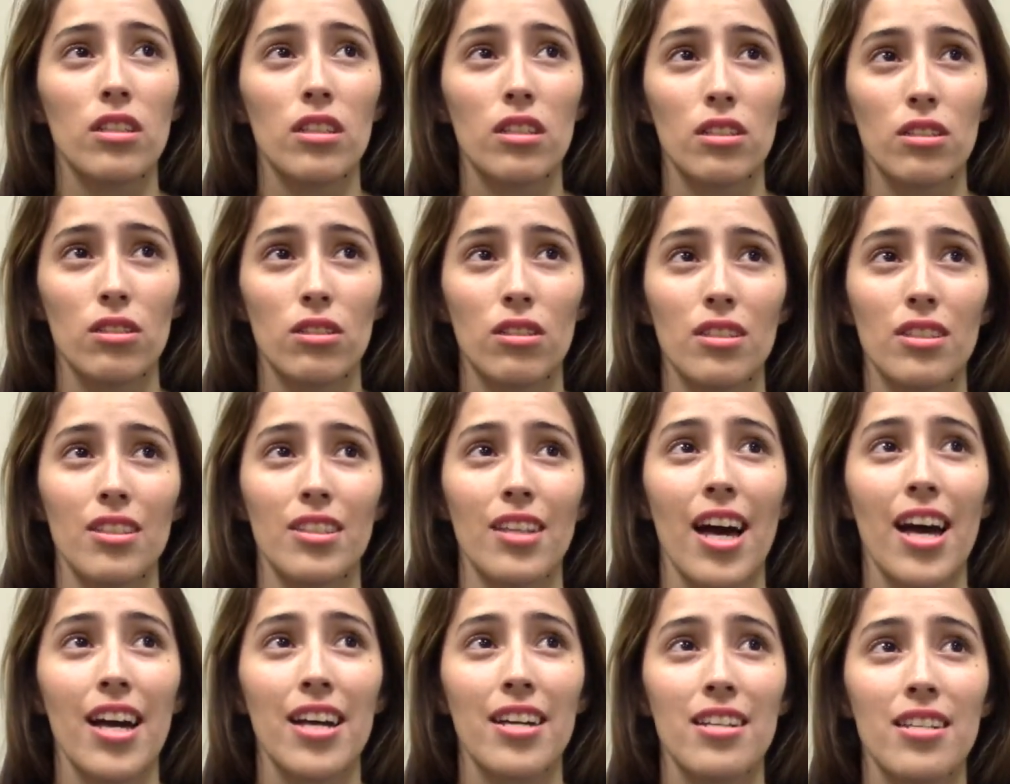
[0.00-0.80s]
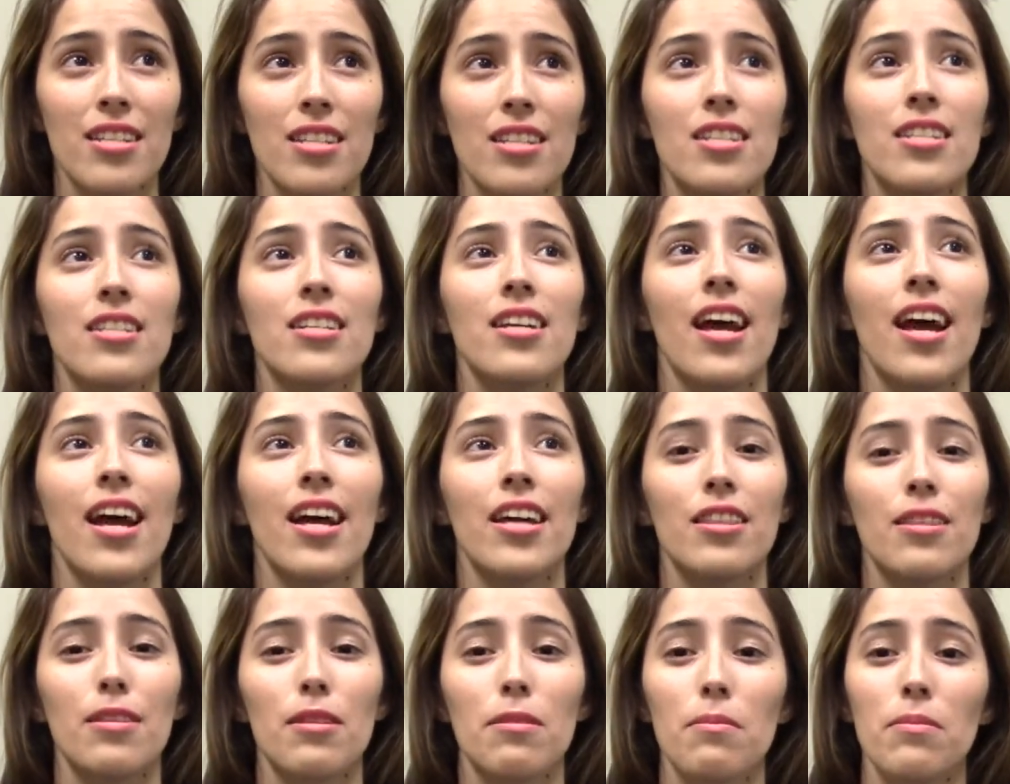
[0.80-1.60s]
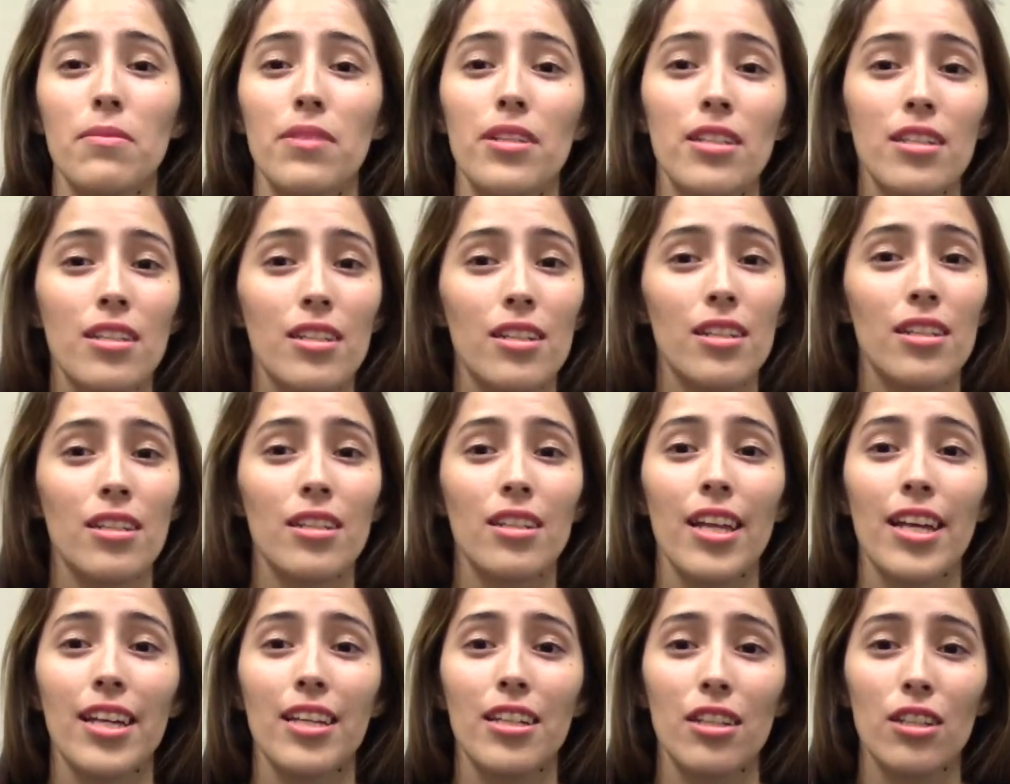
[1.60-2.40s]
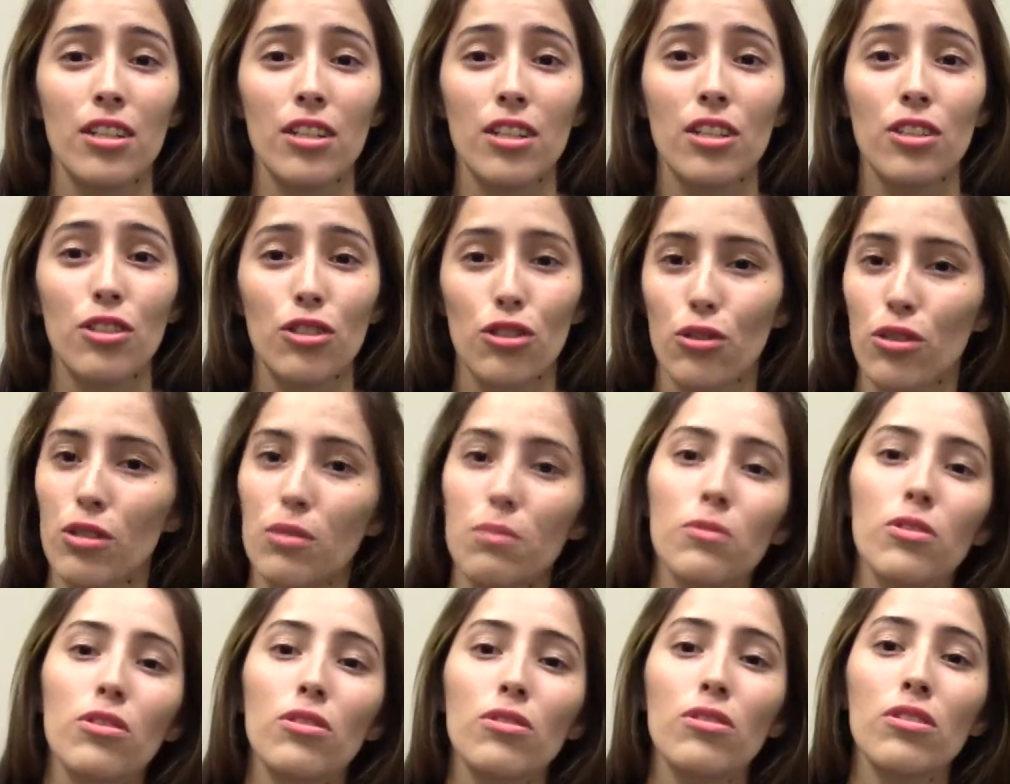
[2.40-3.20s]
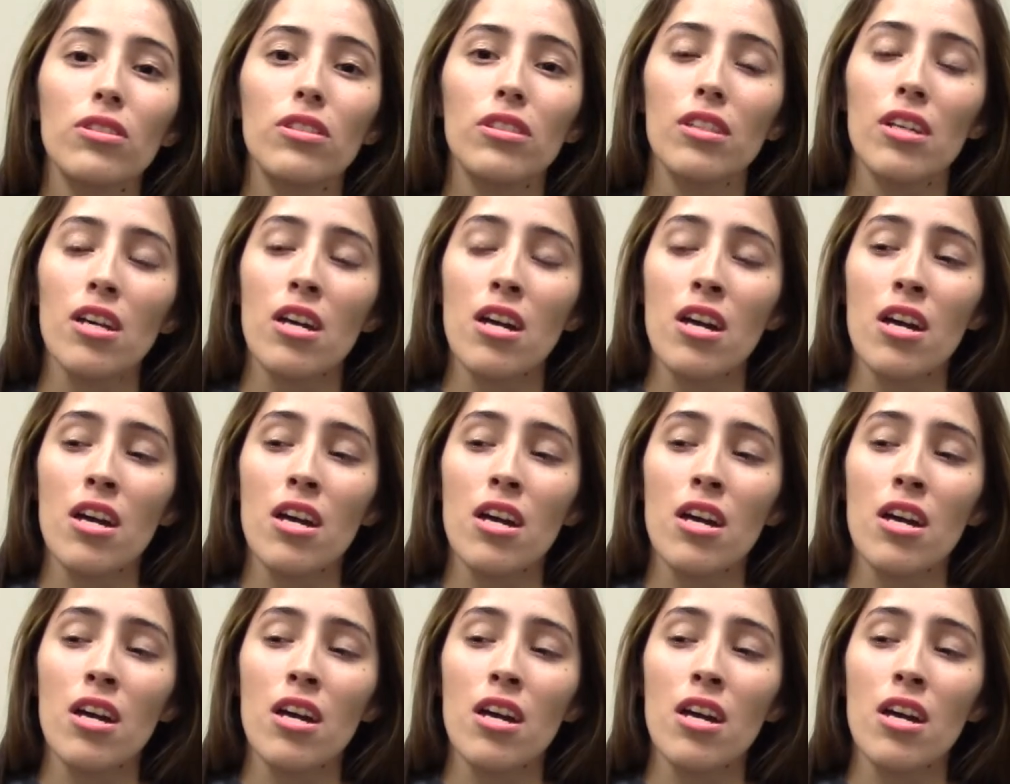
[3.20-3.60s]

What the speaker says: society and the media contributes